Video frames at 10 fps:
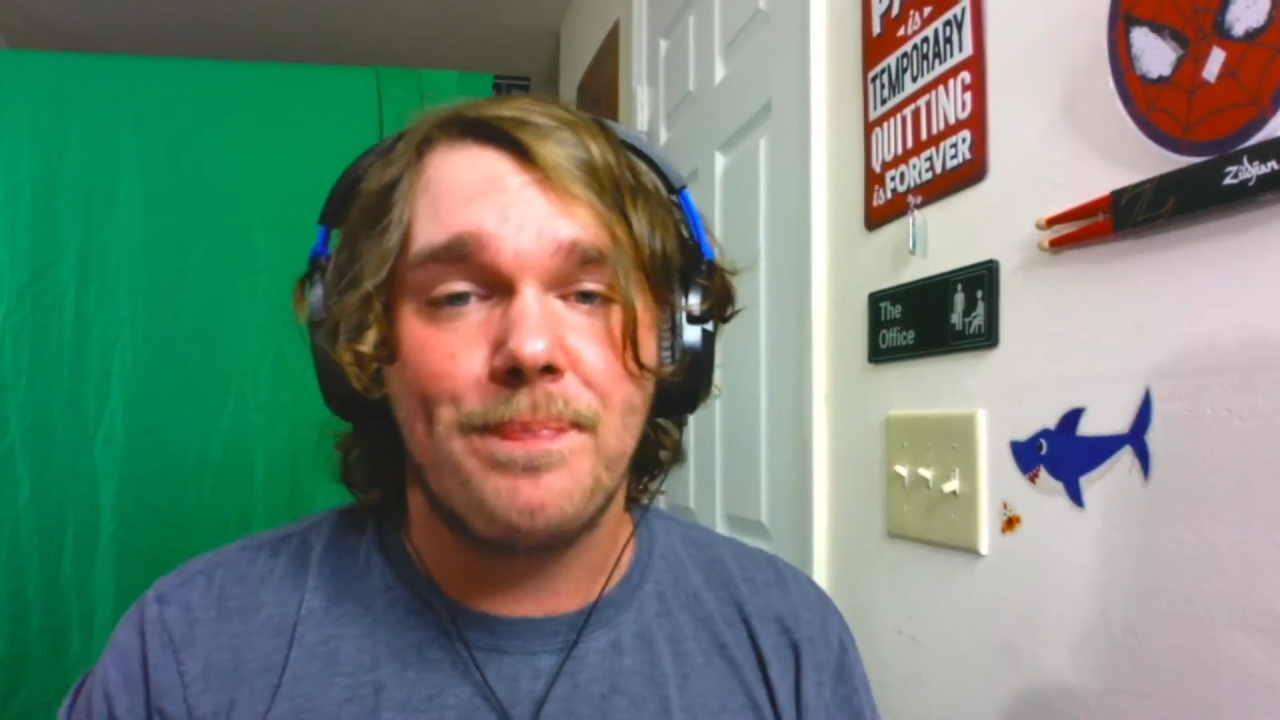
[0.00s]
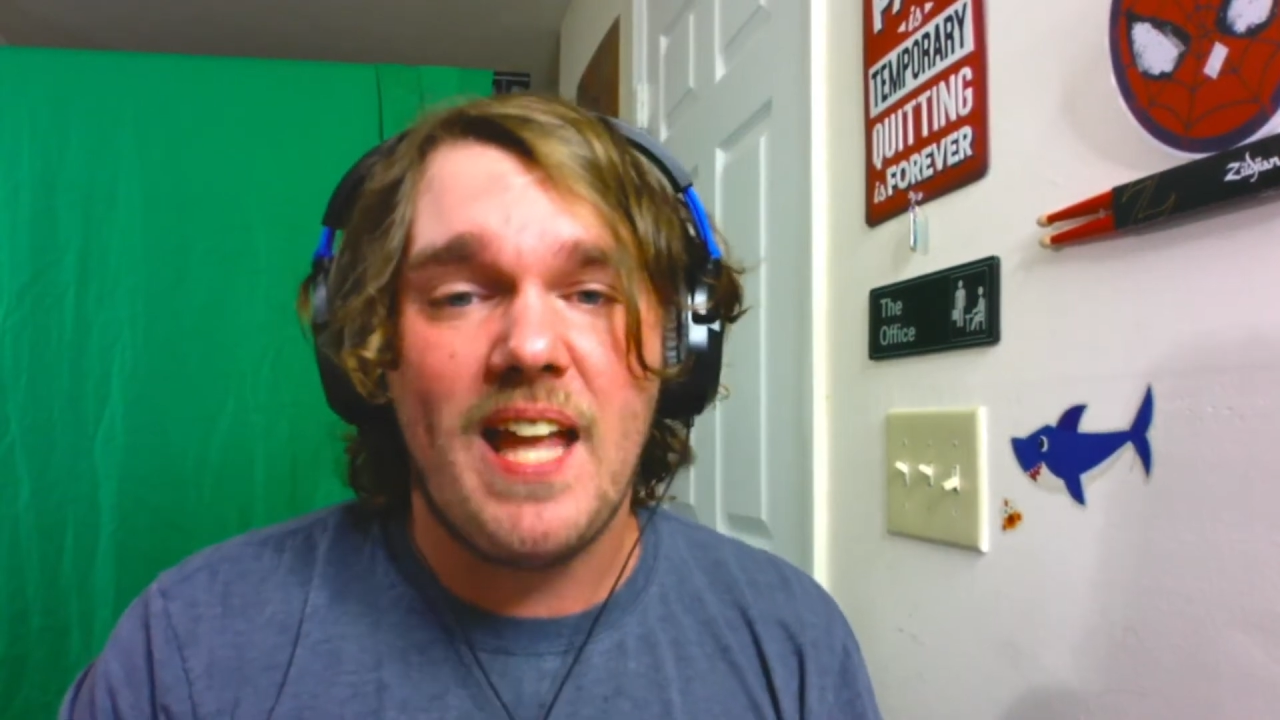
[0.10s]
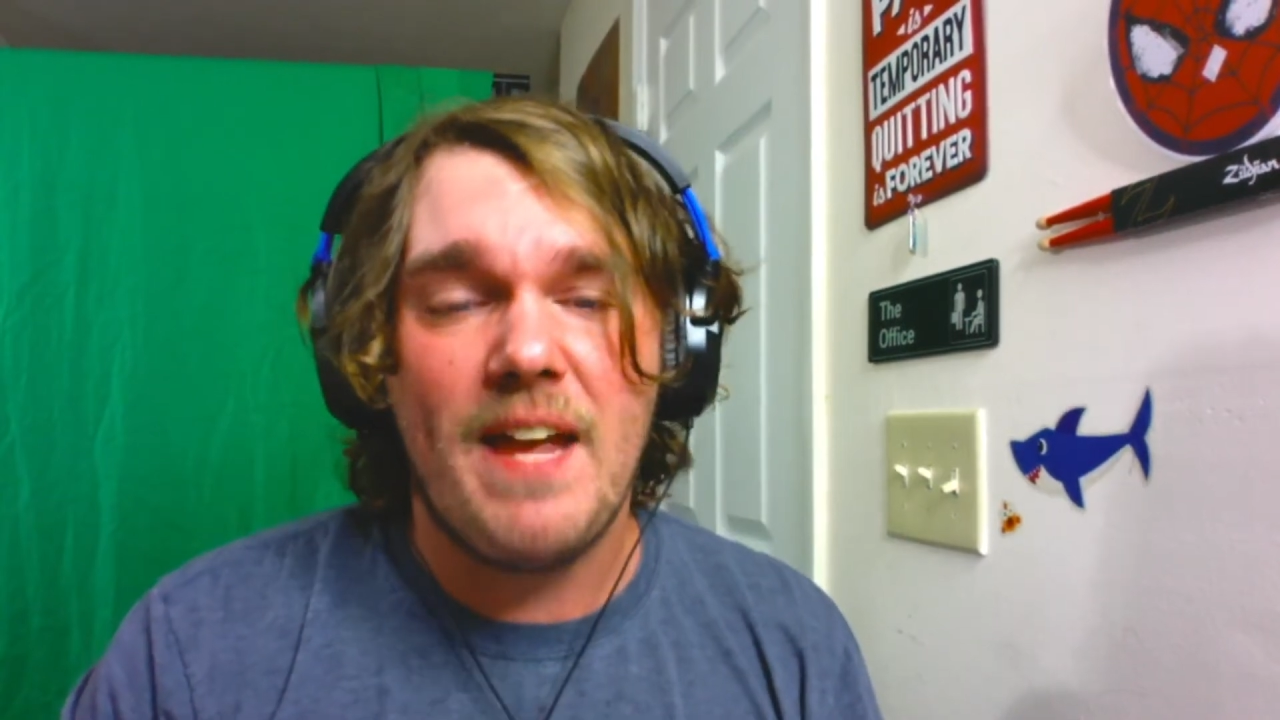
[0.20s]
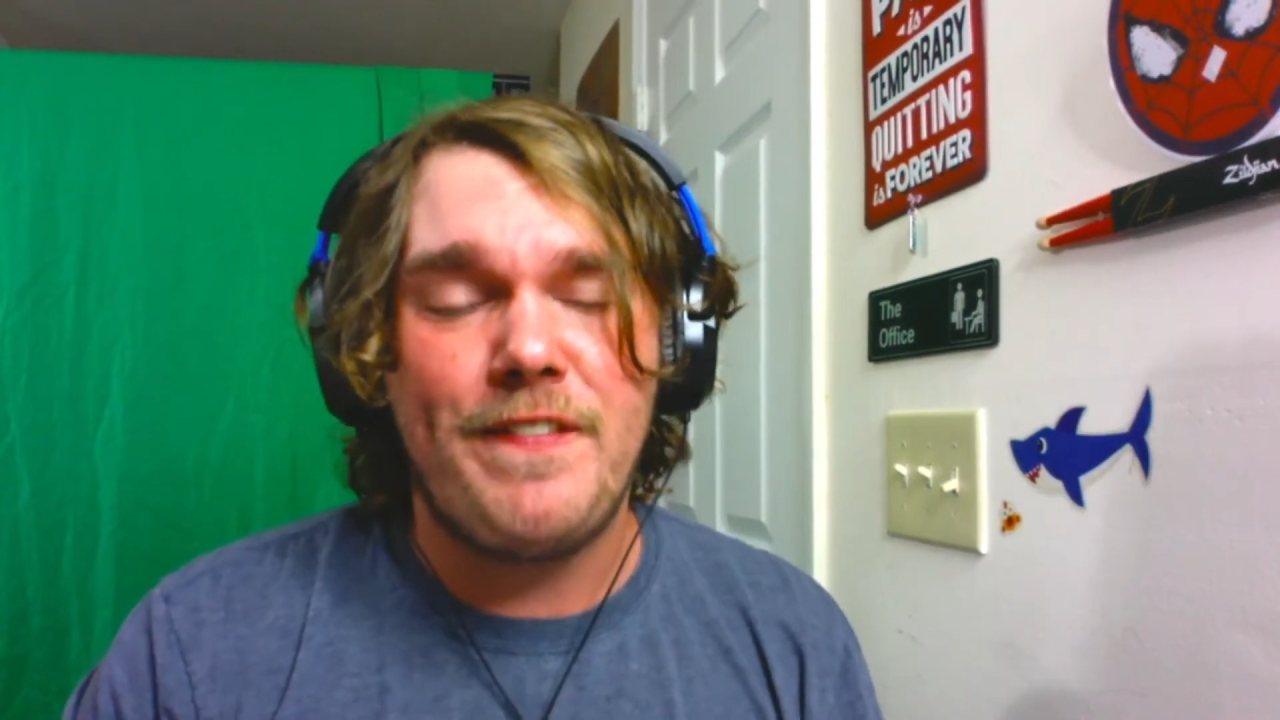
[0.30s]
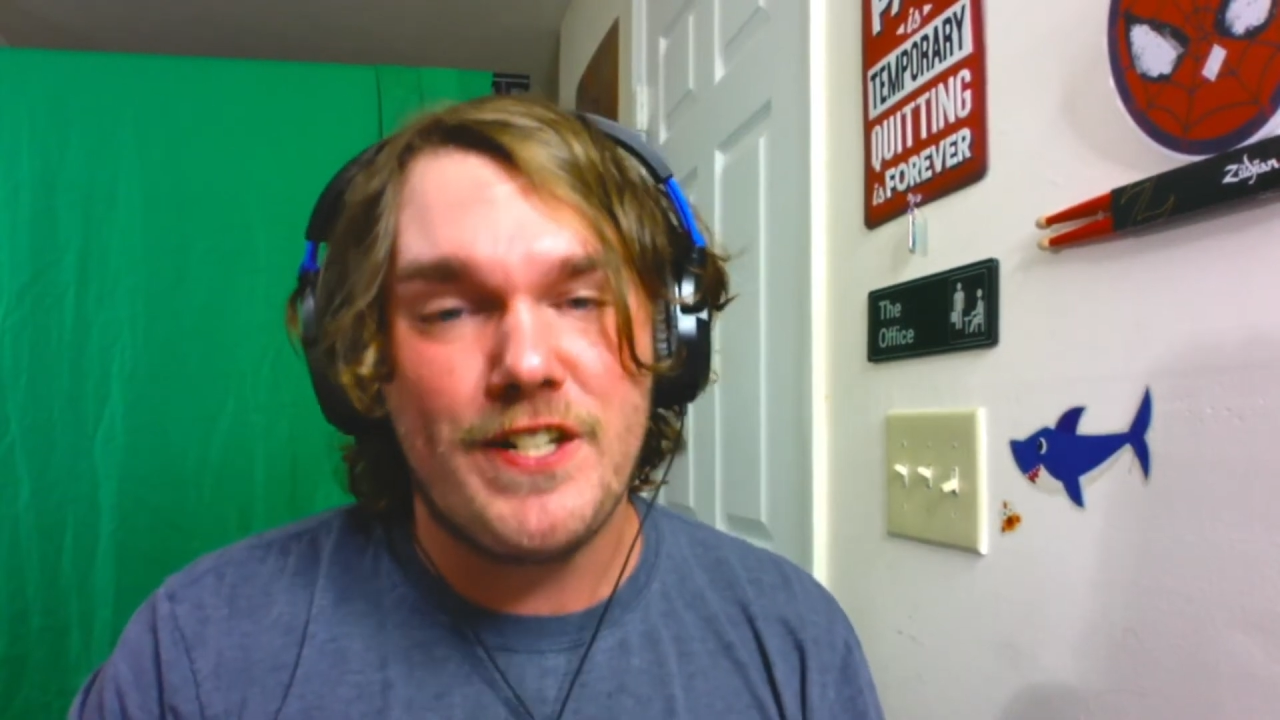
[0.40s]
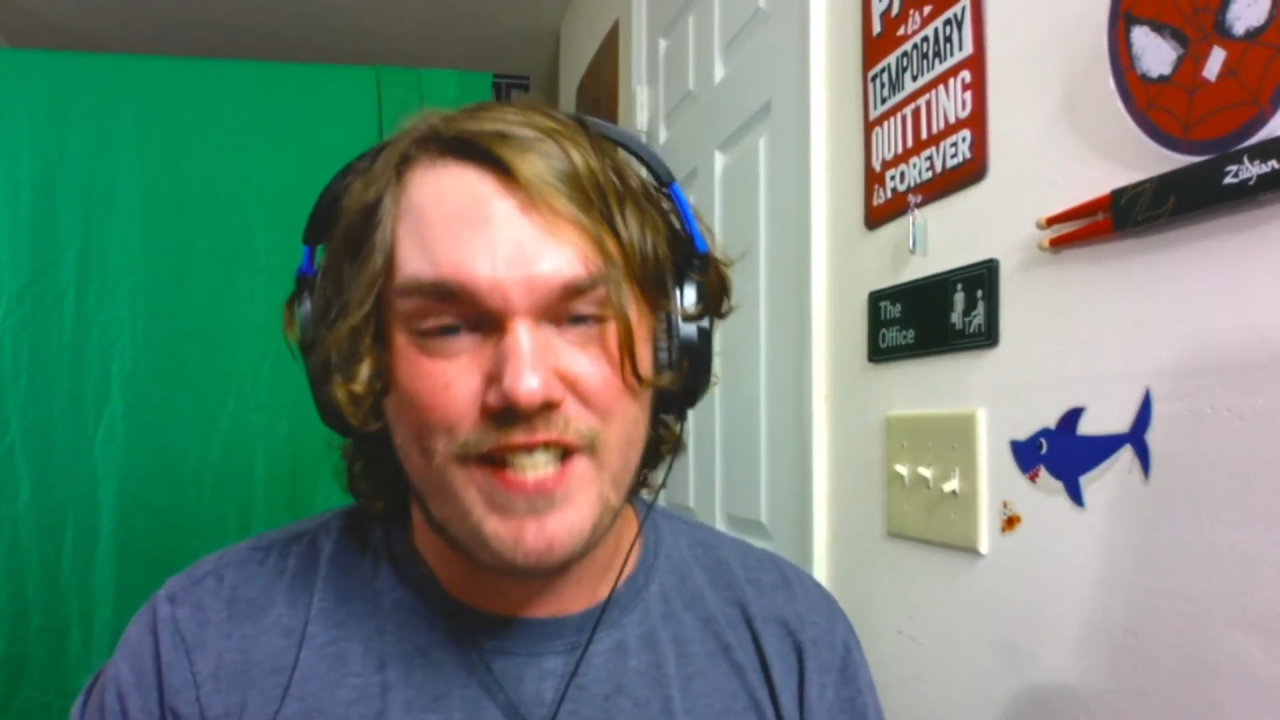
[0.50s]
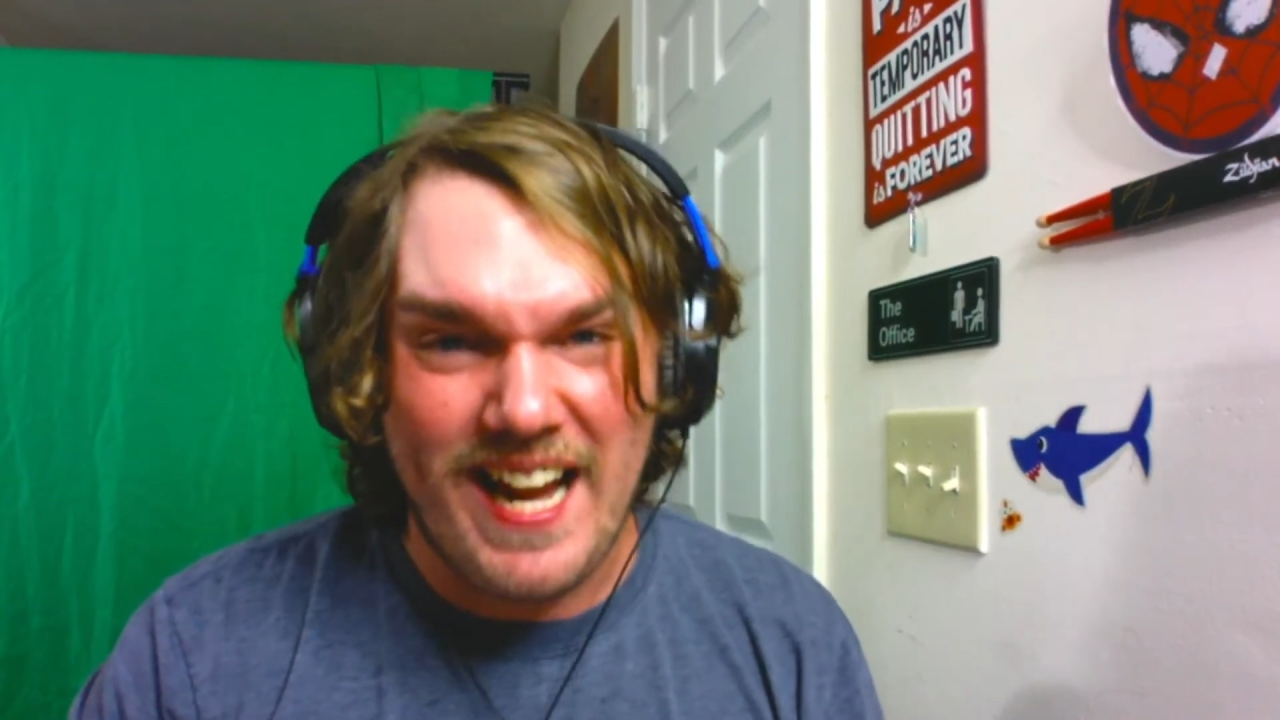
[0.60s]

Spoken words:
if there's